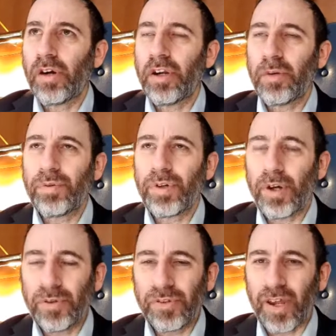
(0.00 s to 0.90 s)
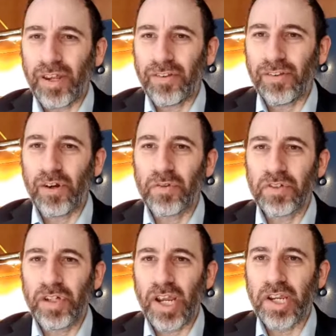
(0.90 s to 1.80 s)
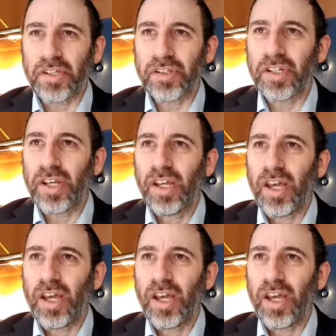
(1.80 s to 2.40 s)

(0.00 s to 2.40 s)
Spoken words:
in a process of change